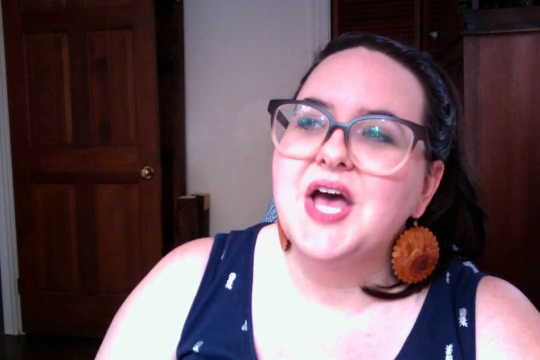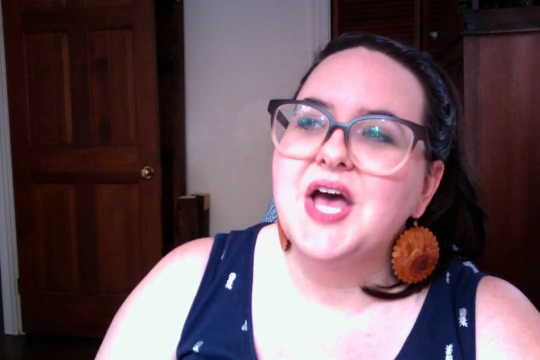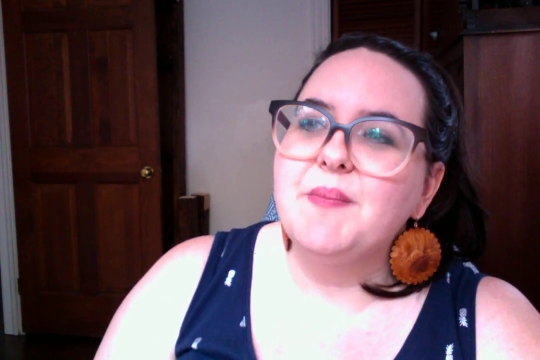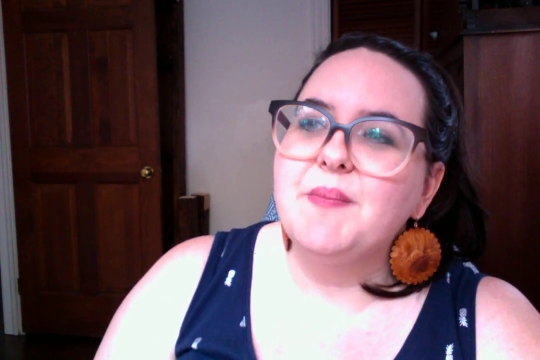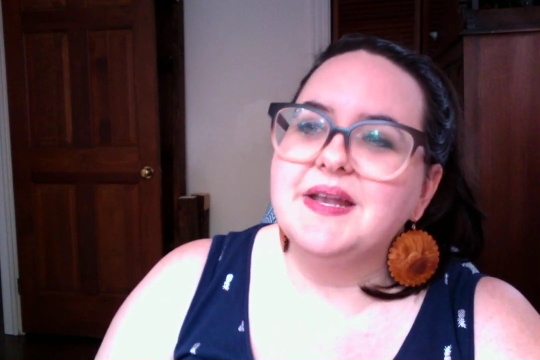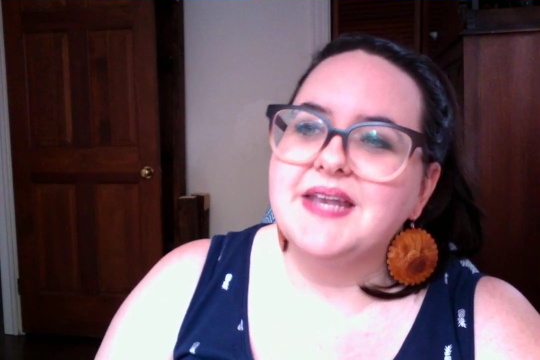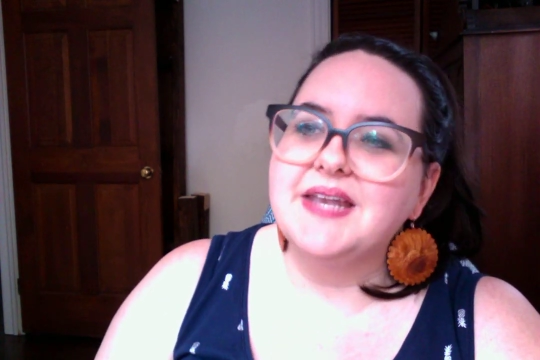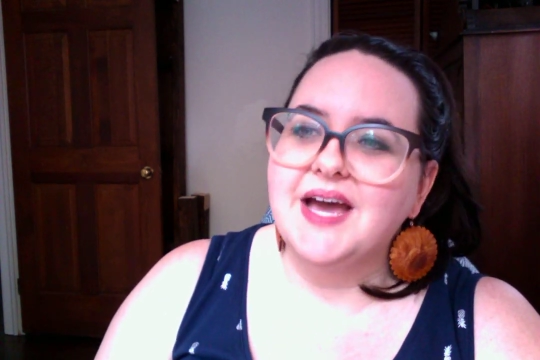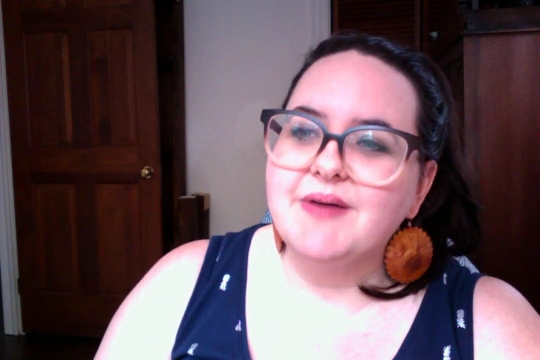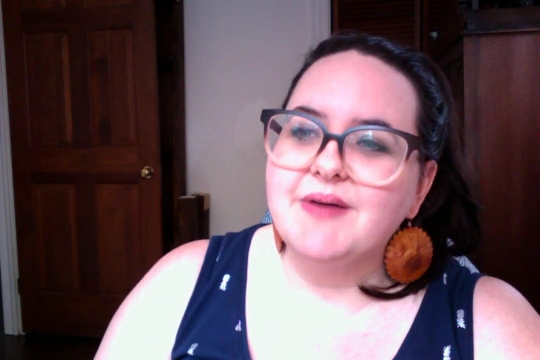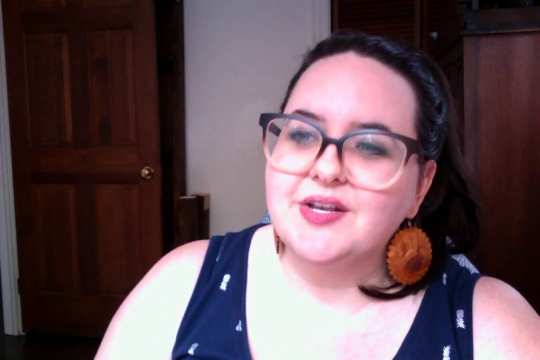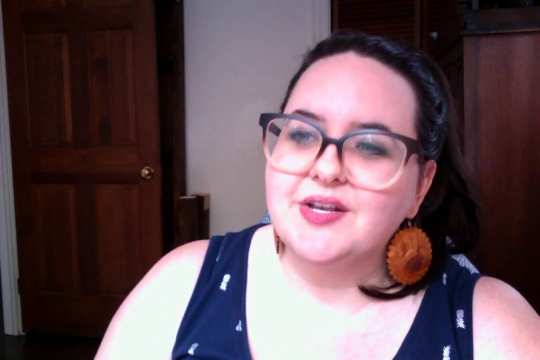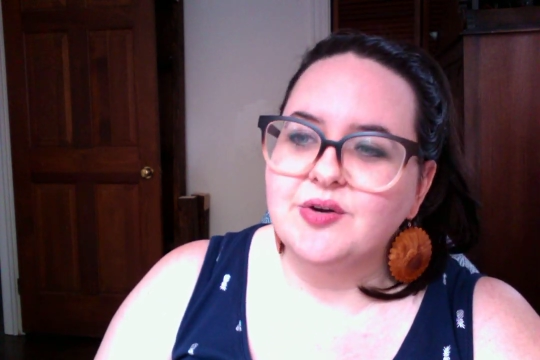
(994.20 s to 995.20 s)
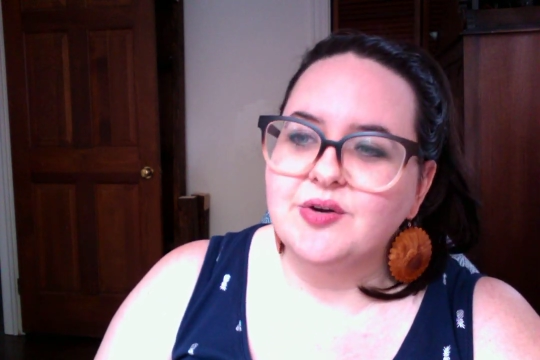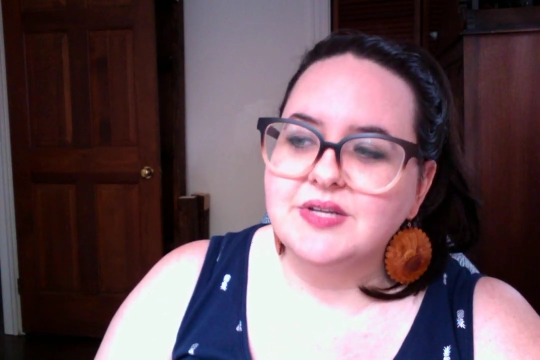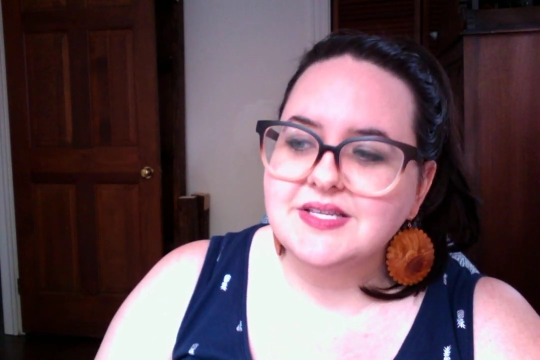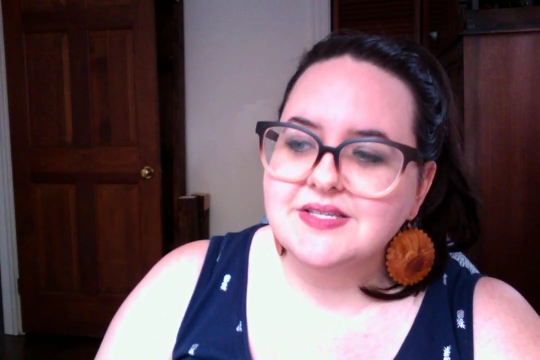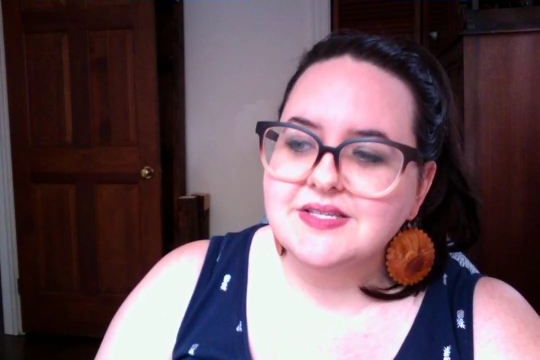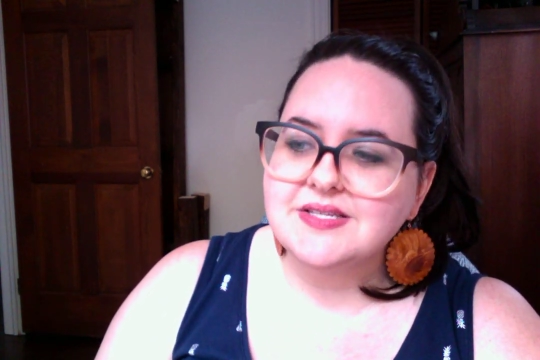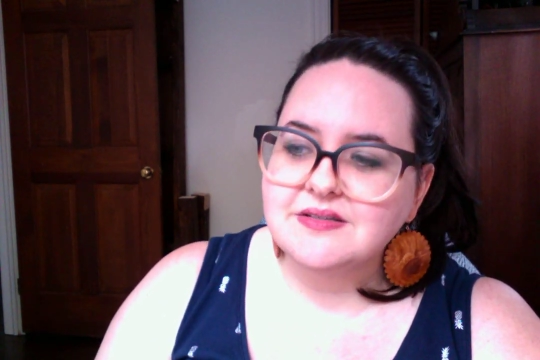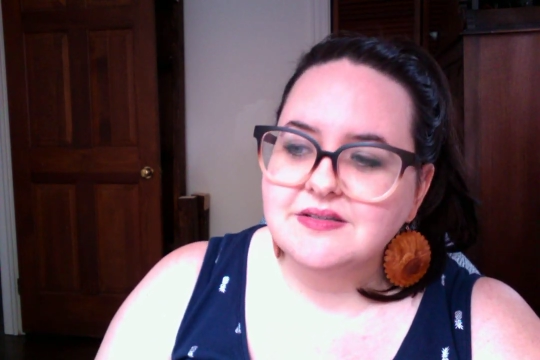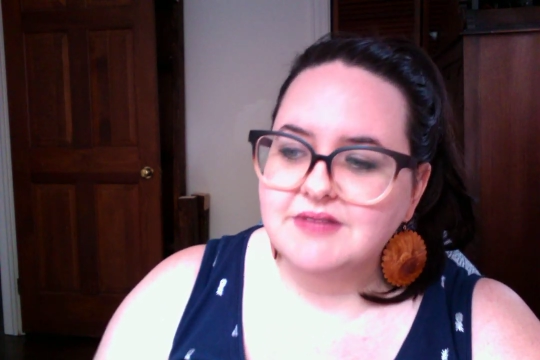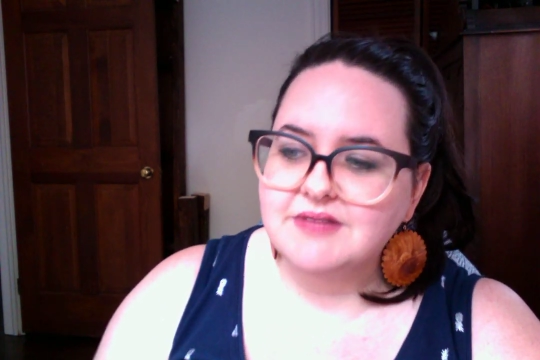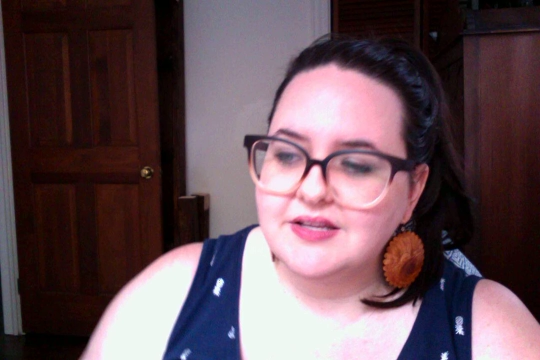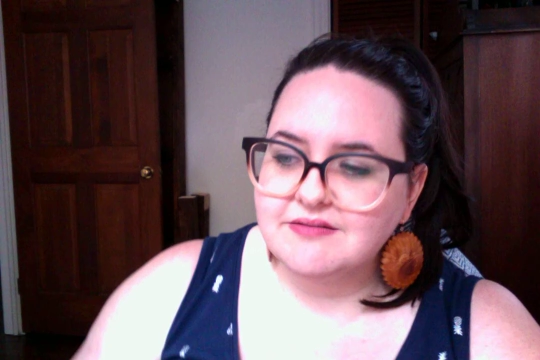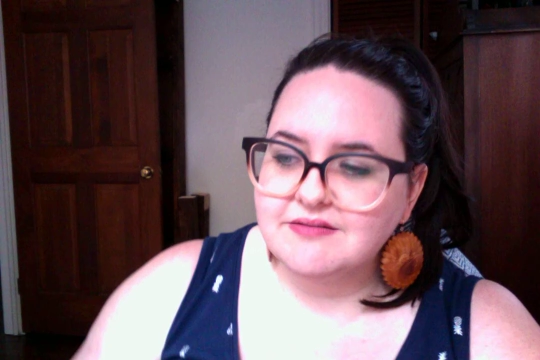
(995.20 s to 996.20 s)
But now I notice
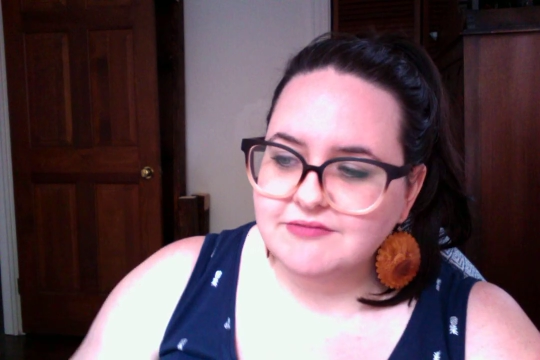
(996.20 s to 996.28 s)
that